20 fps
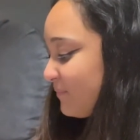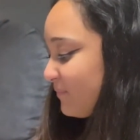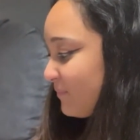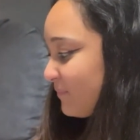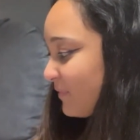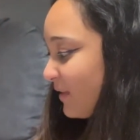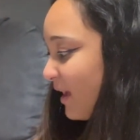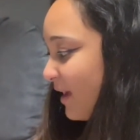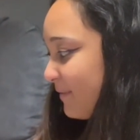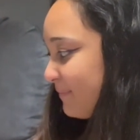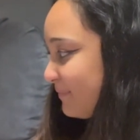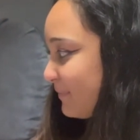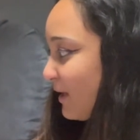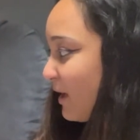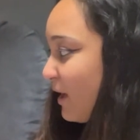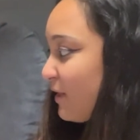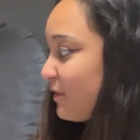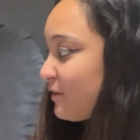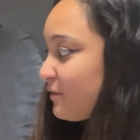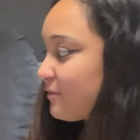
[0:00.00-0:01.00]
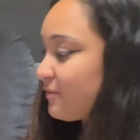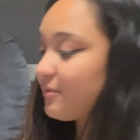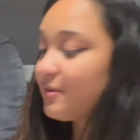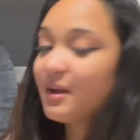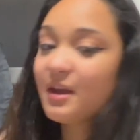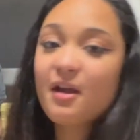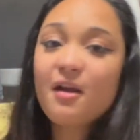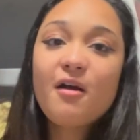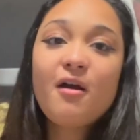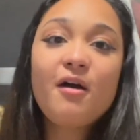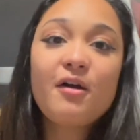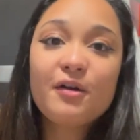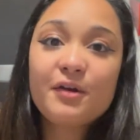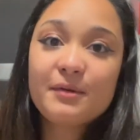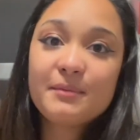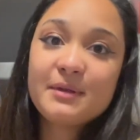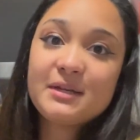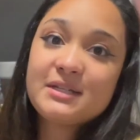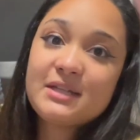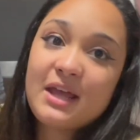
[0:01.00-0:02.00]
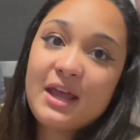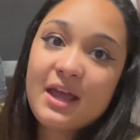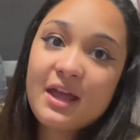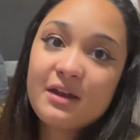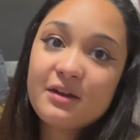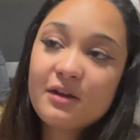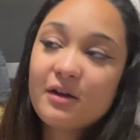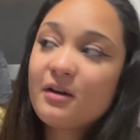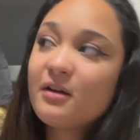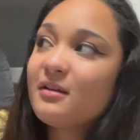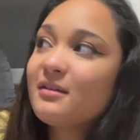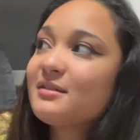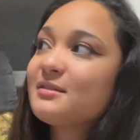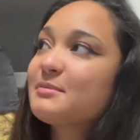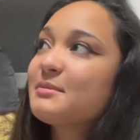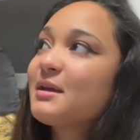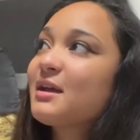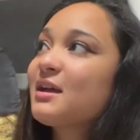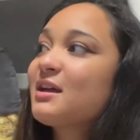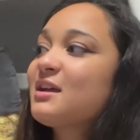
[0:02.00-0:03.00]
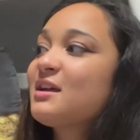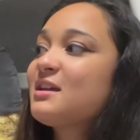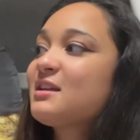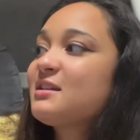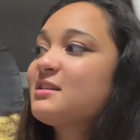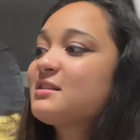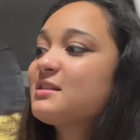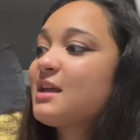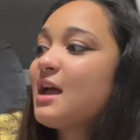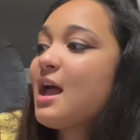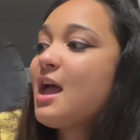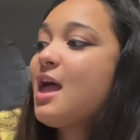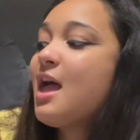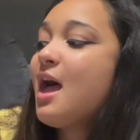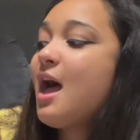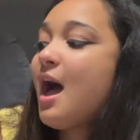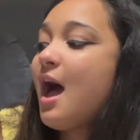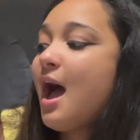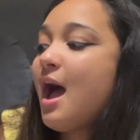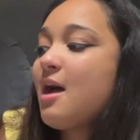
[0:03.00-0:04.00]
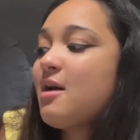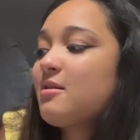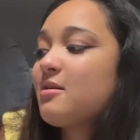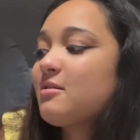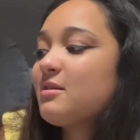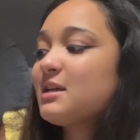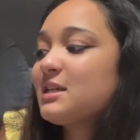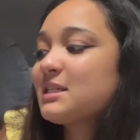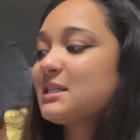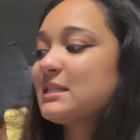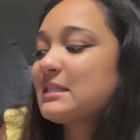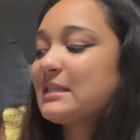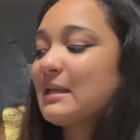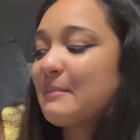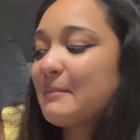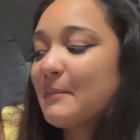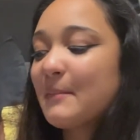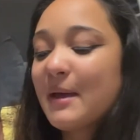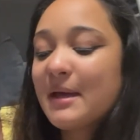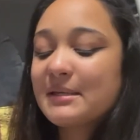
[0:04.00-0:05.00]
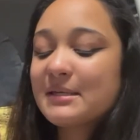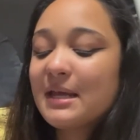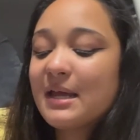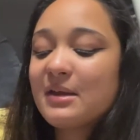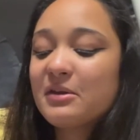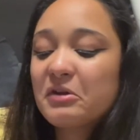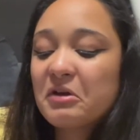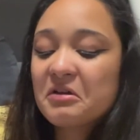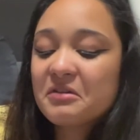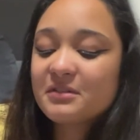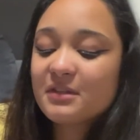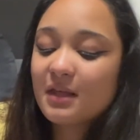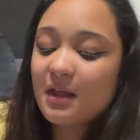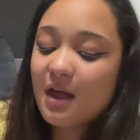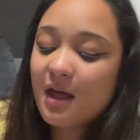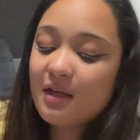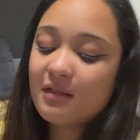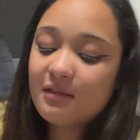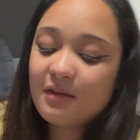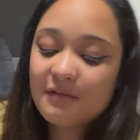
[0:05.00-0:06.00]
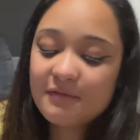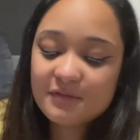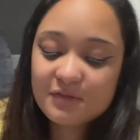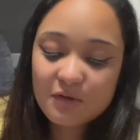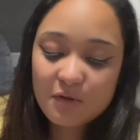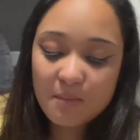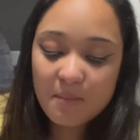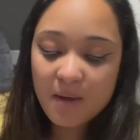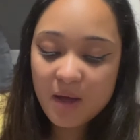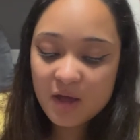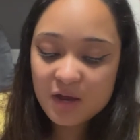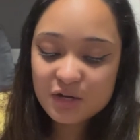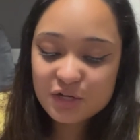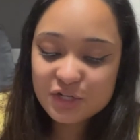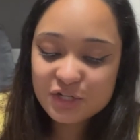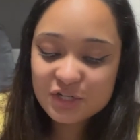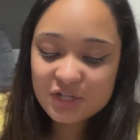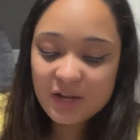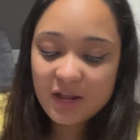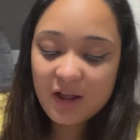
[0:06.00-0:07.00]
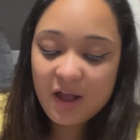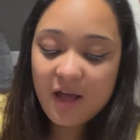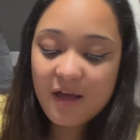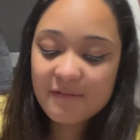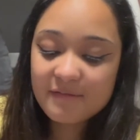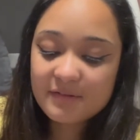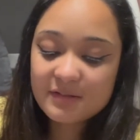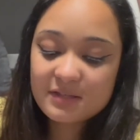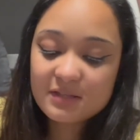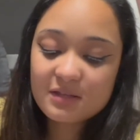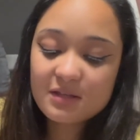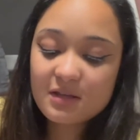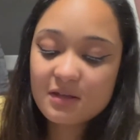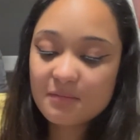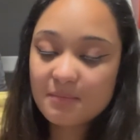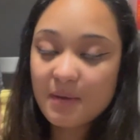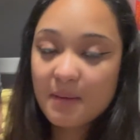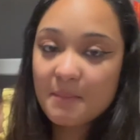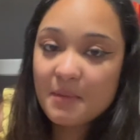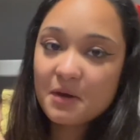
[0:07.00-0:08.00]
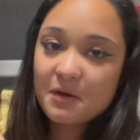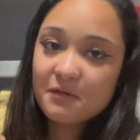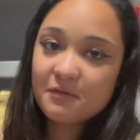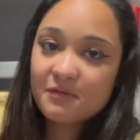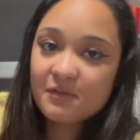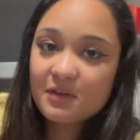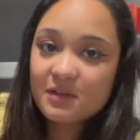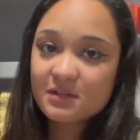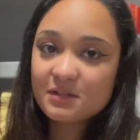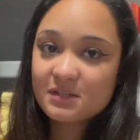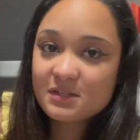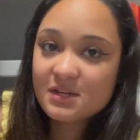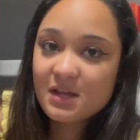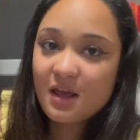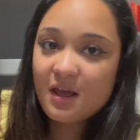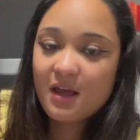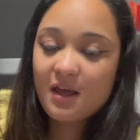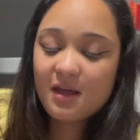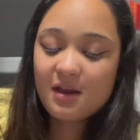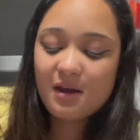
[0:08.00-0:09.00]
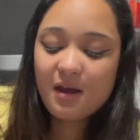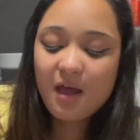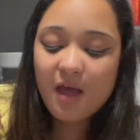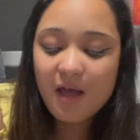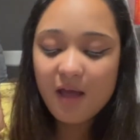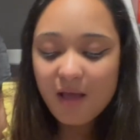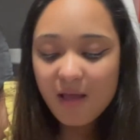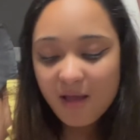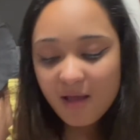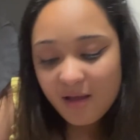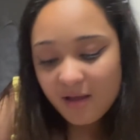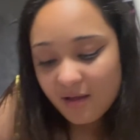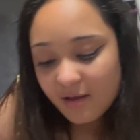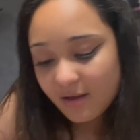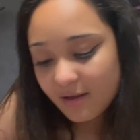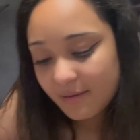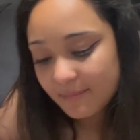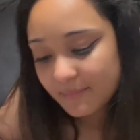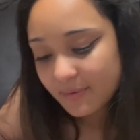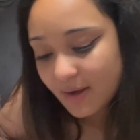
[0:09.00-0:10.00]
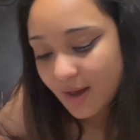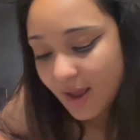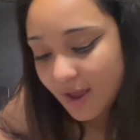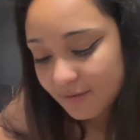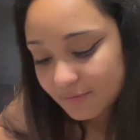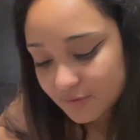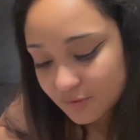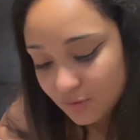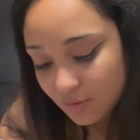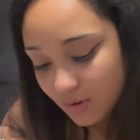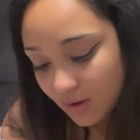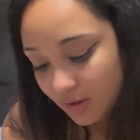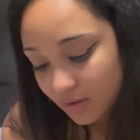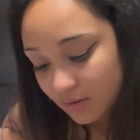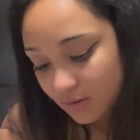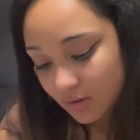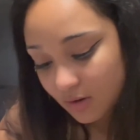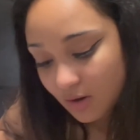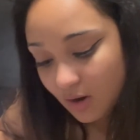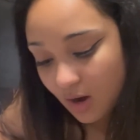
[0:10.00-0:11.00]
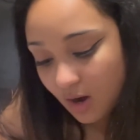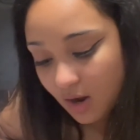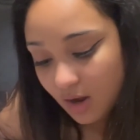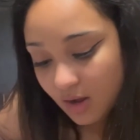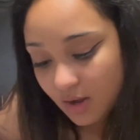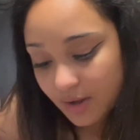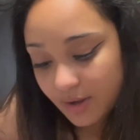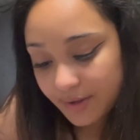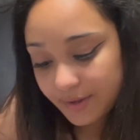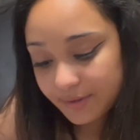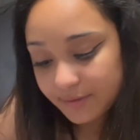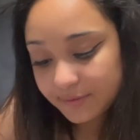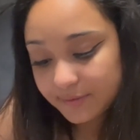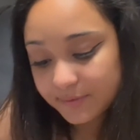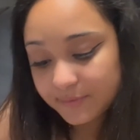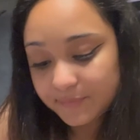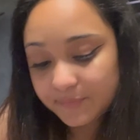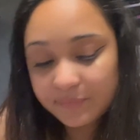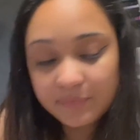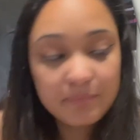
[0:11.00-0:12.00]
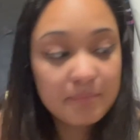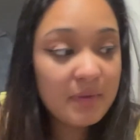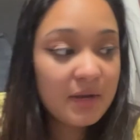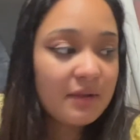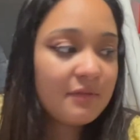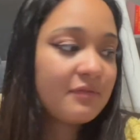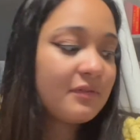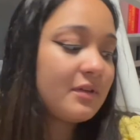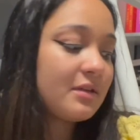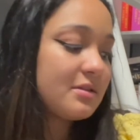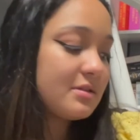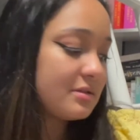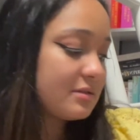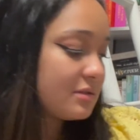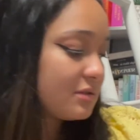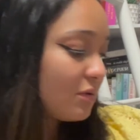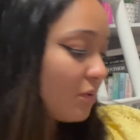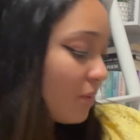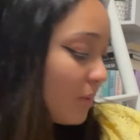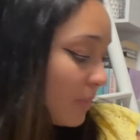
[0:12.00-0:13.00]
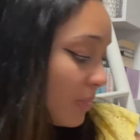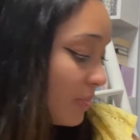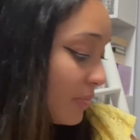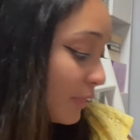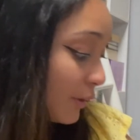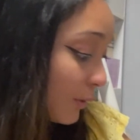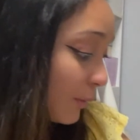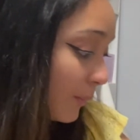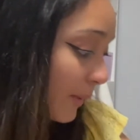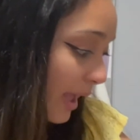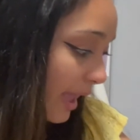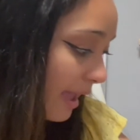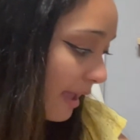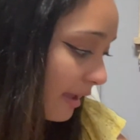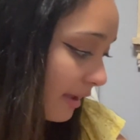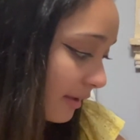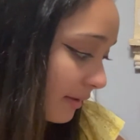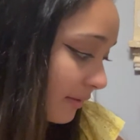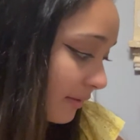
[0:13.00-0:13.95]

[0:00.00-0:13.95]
Yeah, the other three are all going to be tan dolls because, I don't know, it's just something about tan dolls that I love so much. Like, obviously, my minifee is tan, and I have two other minifees on their way.